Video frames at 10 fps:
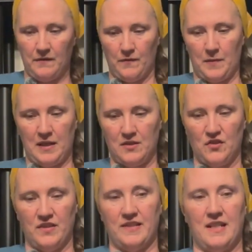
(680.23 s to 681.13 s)
For me, it's
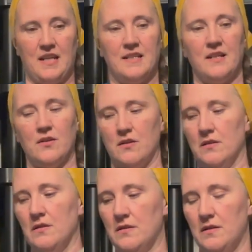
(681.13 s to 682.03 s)
just easier
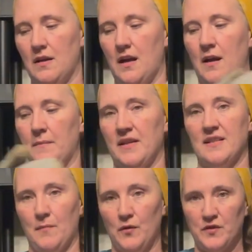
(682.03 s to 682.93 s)
because
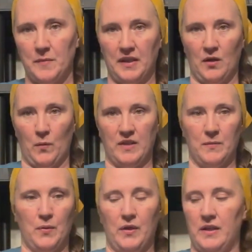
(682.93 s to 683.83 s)
I'm ultimately going to
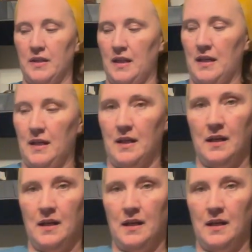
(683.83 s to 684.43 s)
put it in